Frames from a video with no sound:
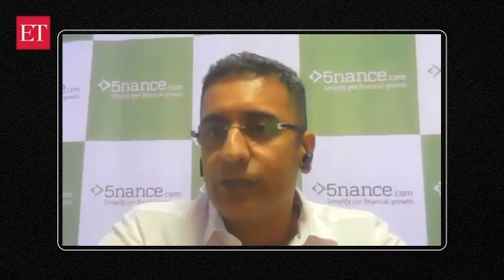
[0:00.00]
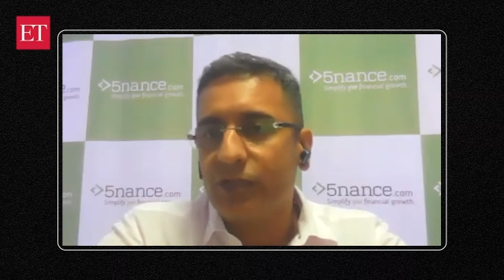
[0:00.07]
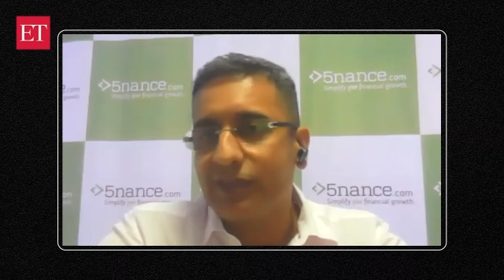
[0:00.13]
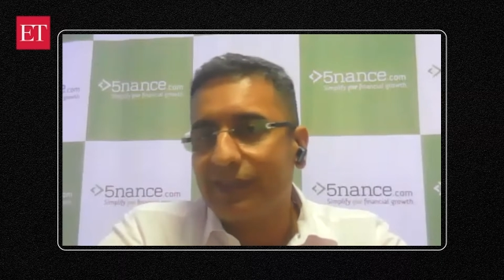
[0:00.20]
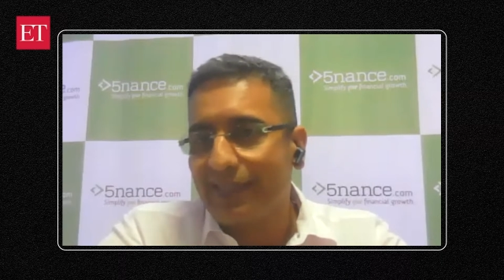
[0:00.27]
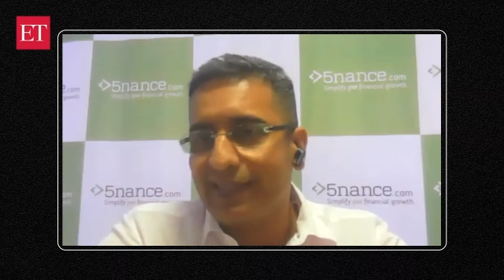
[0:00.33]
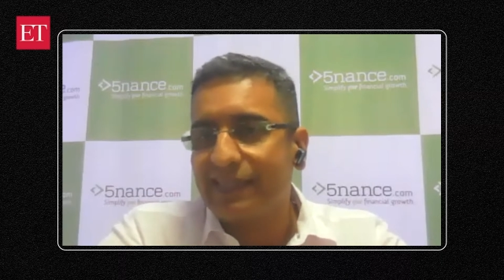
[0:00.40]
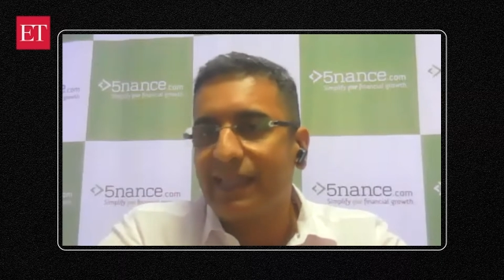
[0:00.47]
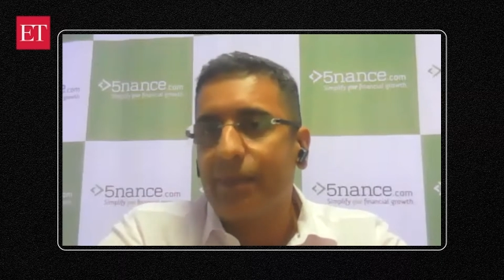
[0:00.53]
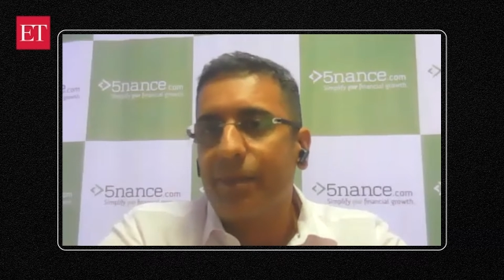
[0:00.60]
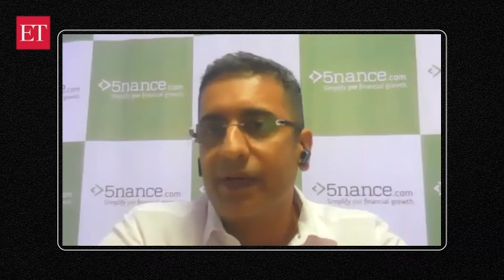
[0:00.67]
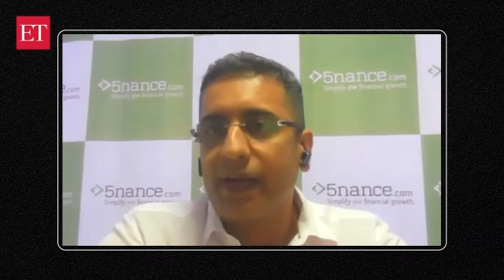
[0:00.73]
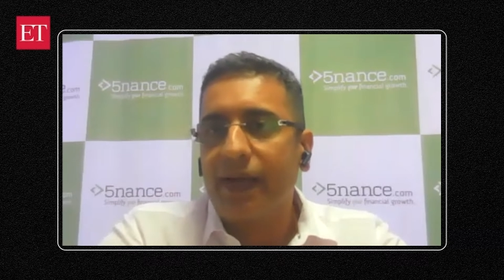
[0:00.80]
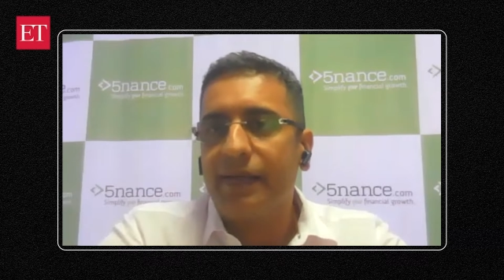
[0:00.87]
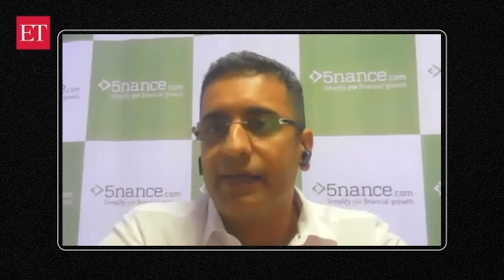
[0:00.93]
because the risk
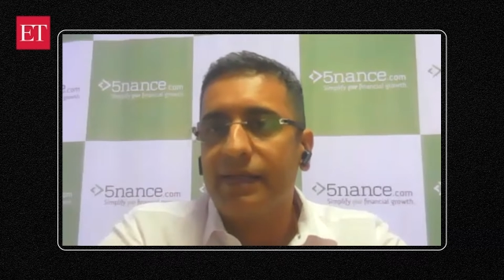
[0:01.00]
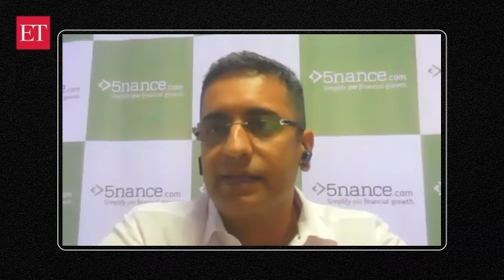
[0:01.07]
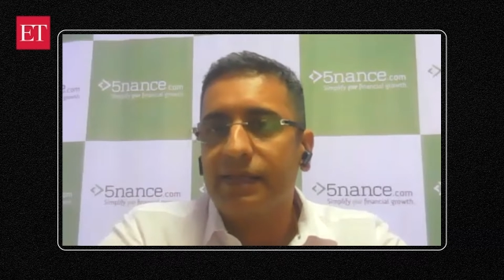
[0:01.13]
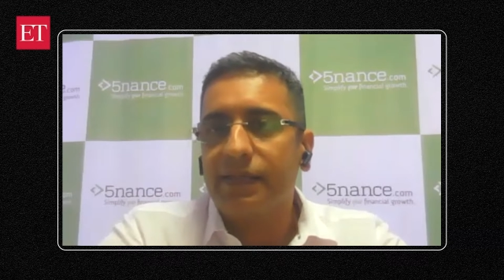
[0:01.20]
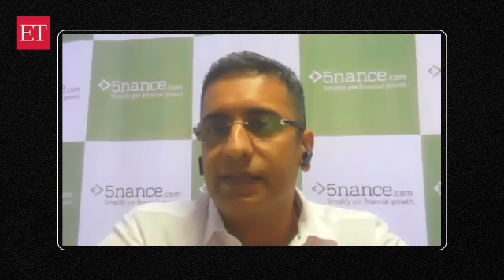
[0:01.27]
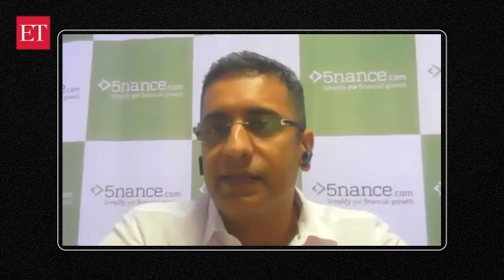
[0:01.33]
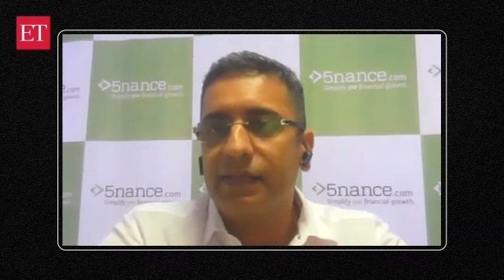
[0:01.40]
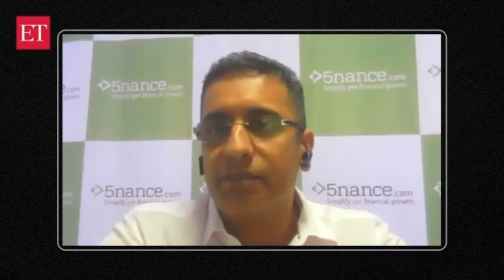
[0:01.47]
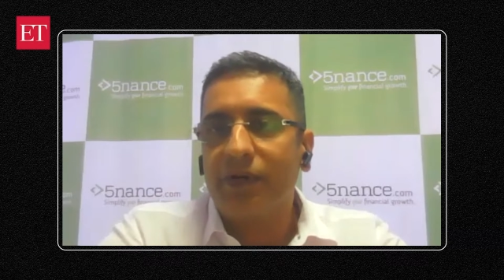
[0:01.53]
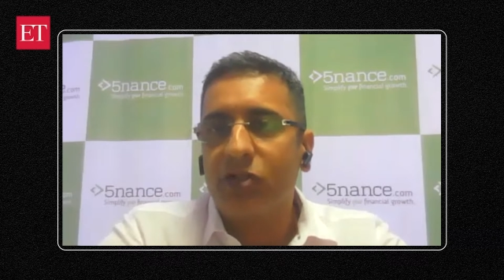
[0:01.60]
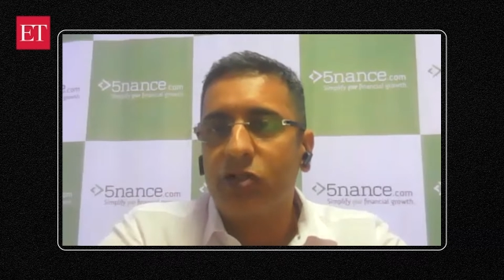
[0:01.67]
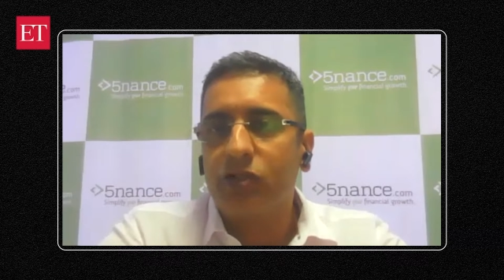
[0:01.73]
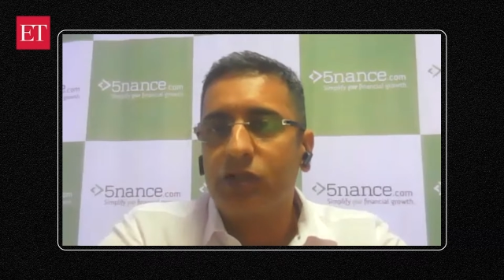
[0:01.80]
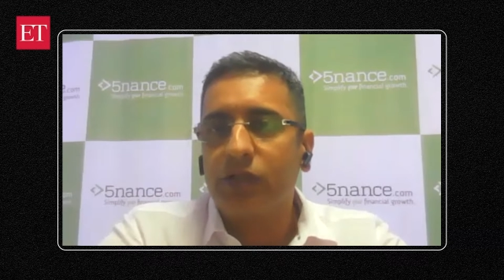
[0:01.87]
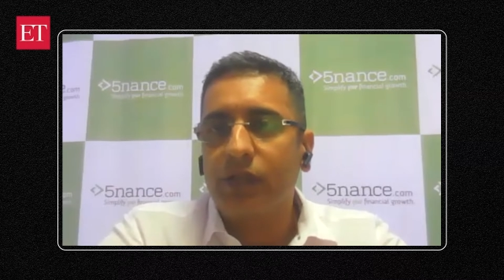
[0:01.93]
appetite is
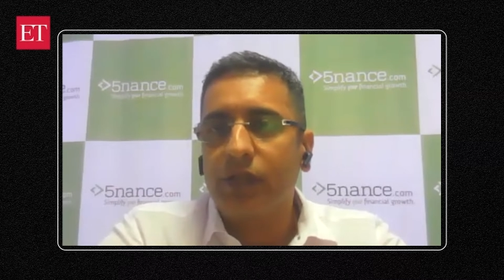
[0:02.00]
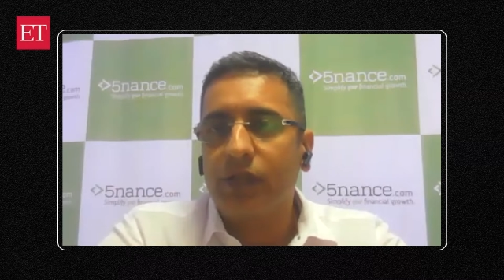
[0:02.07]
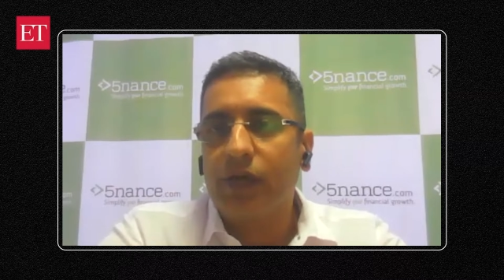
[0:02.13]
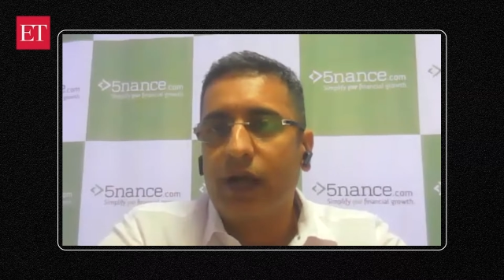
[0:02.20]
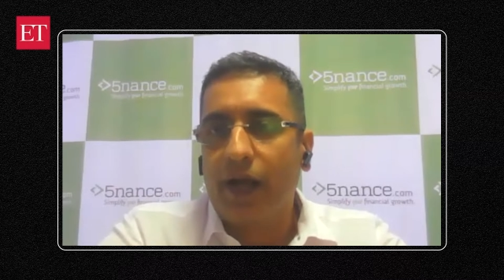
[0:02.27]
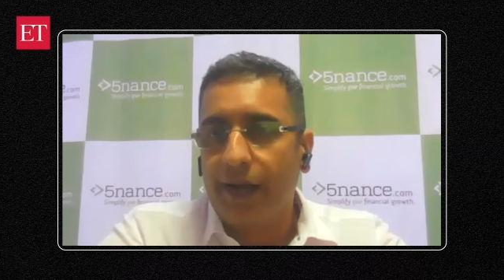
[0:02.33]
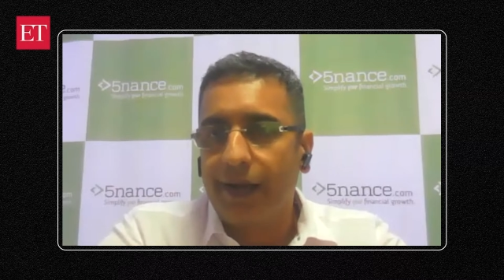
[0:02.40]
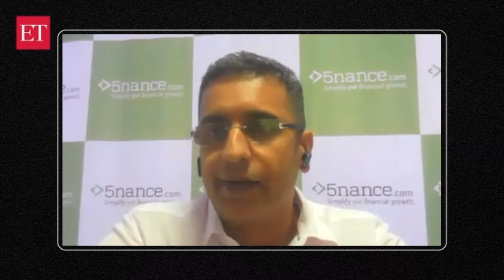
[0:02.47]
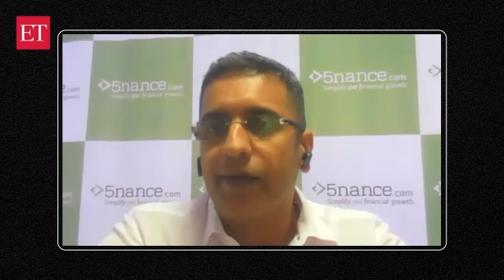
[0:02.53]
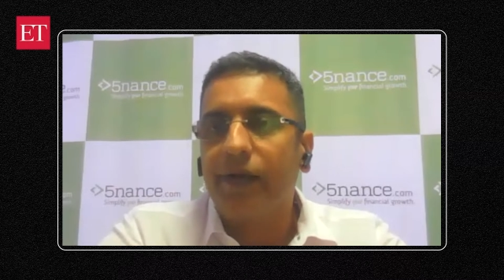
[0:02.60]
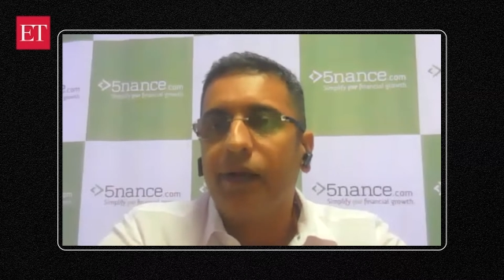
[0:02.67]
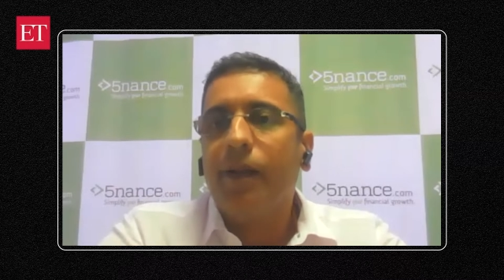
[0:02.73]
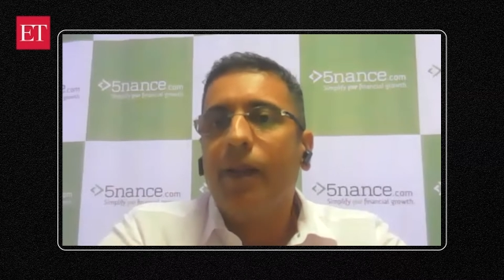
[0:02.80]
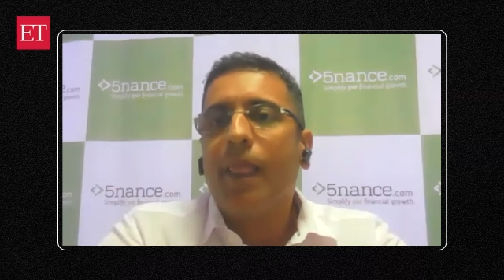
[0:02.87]
much higher.